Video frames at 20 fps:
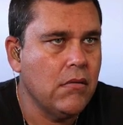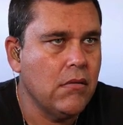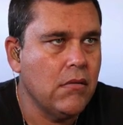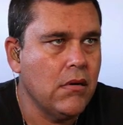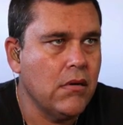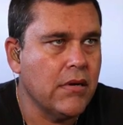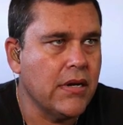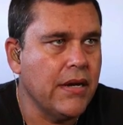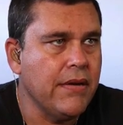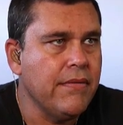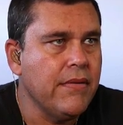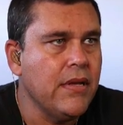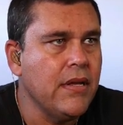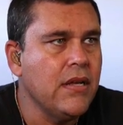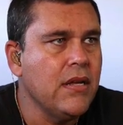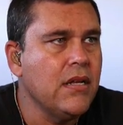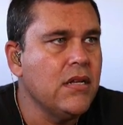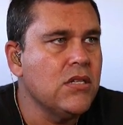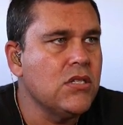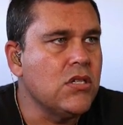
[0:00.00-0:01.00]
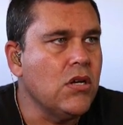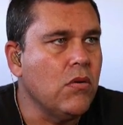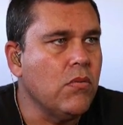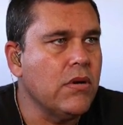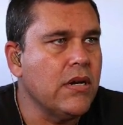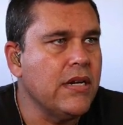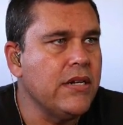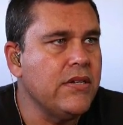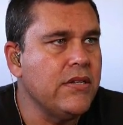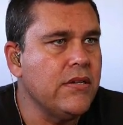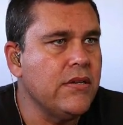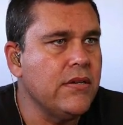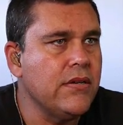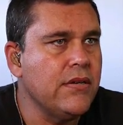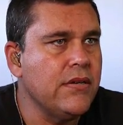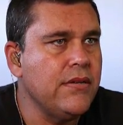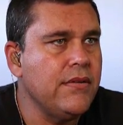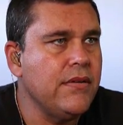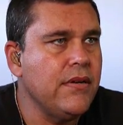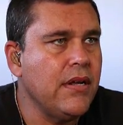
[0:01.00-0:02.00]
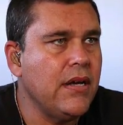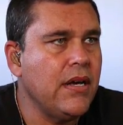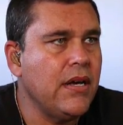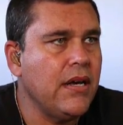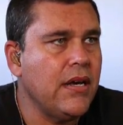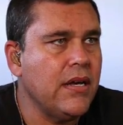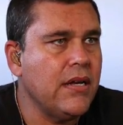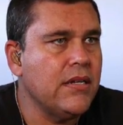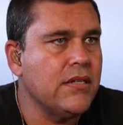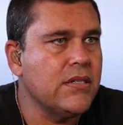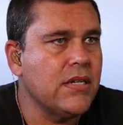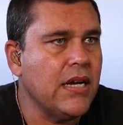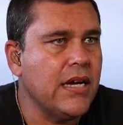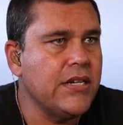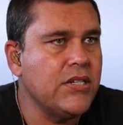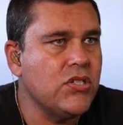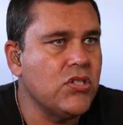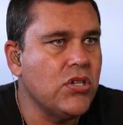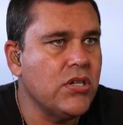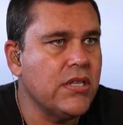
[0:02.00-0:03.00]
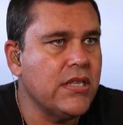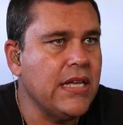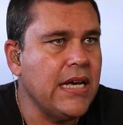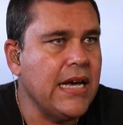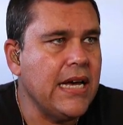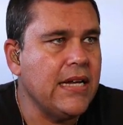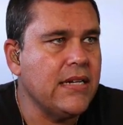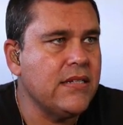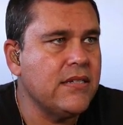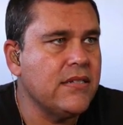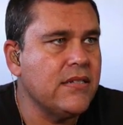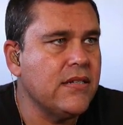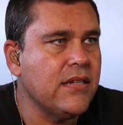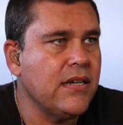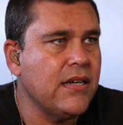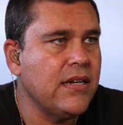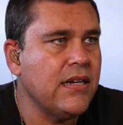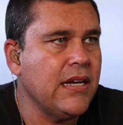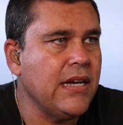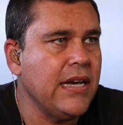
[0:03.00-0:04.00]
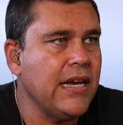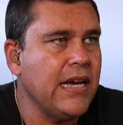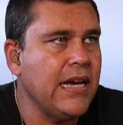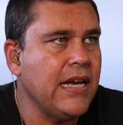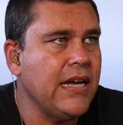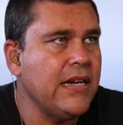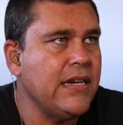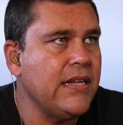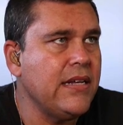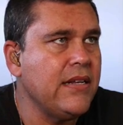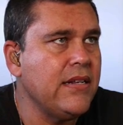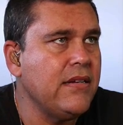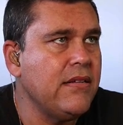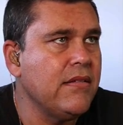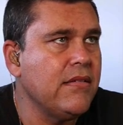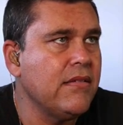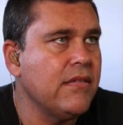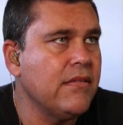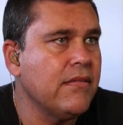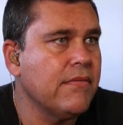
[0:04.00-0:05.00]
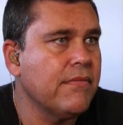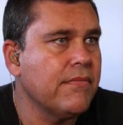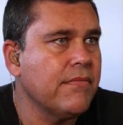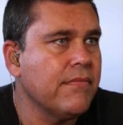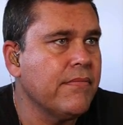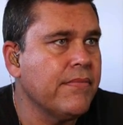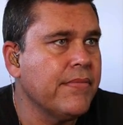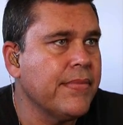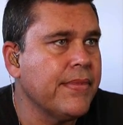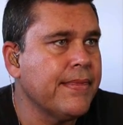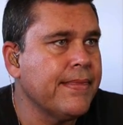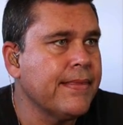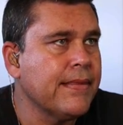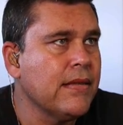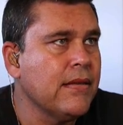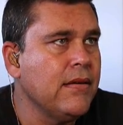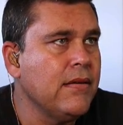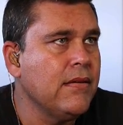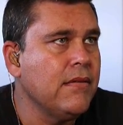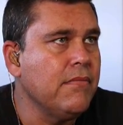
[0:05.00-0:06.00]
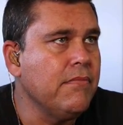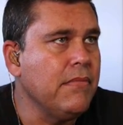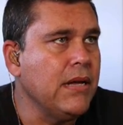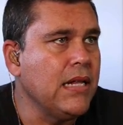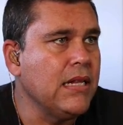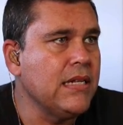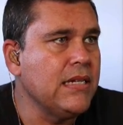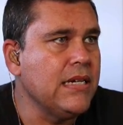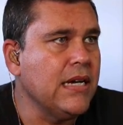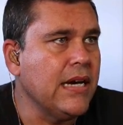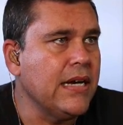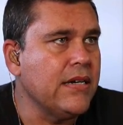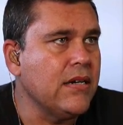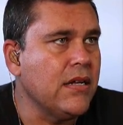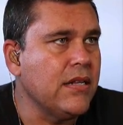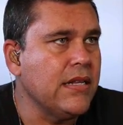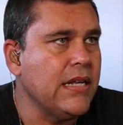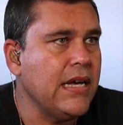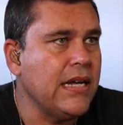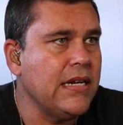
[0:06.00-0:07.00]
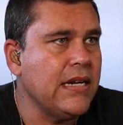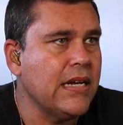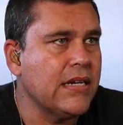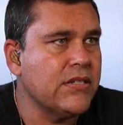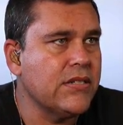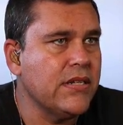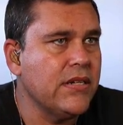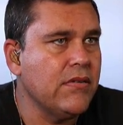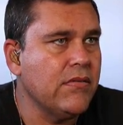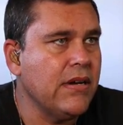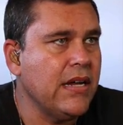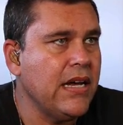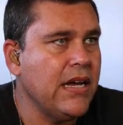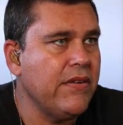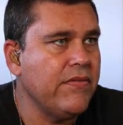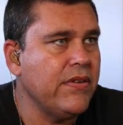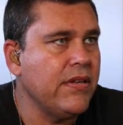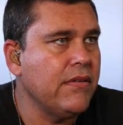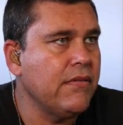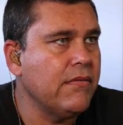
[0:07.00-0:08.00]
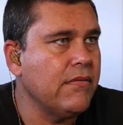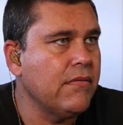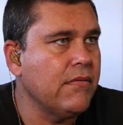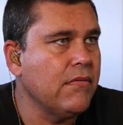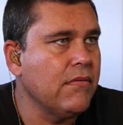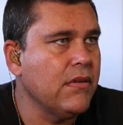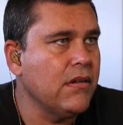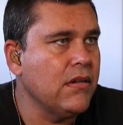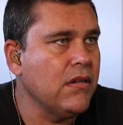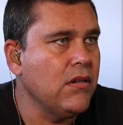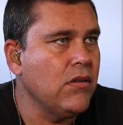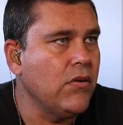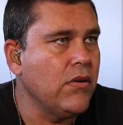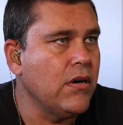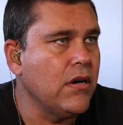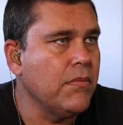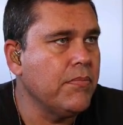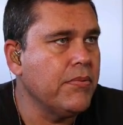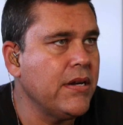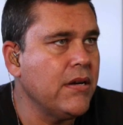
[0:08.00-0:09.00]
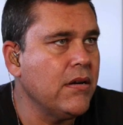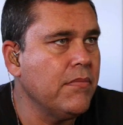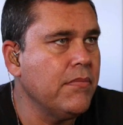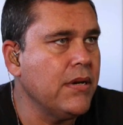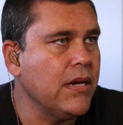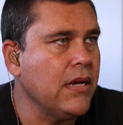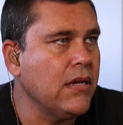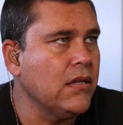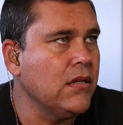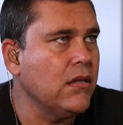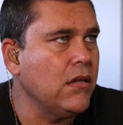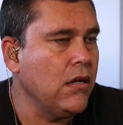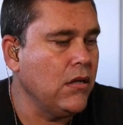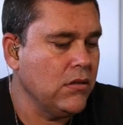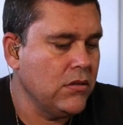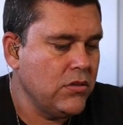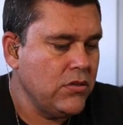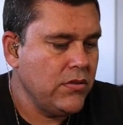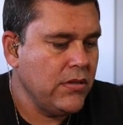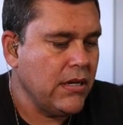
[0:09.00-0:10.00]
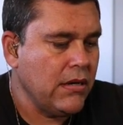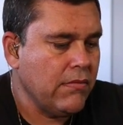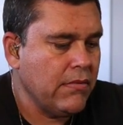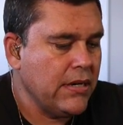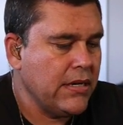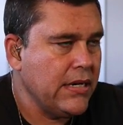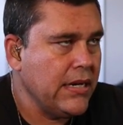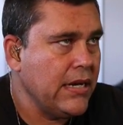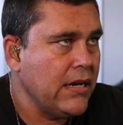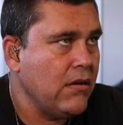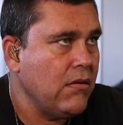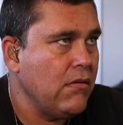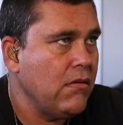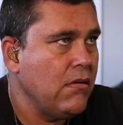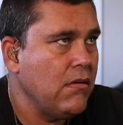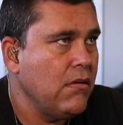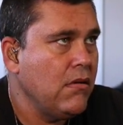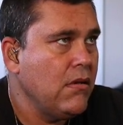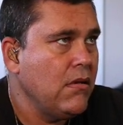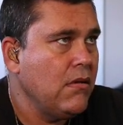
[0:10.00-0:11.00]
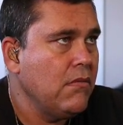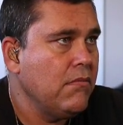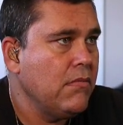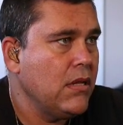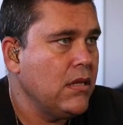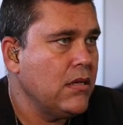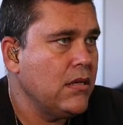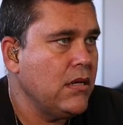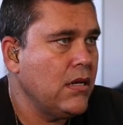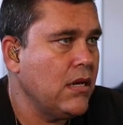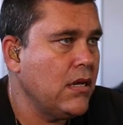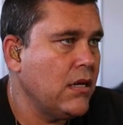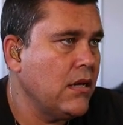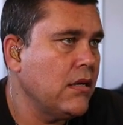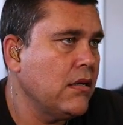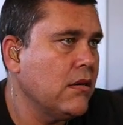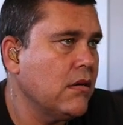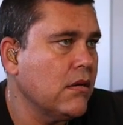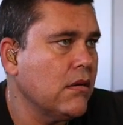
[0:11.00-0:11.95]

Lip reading: Okay, so what I did is I took that and I added melodyne on that. And actually I don't have it loaded up but I'll do that right now. Melodyne.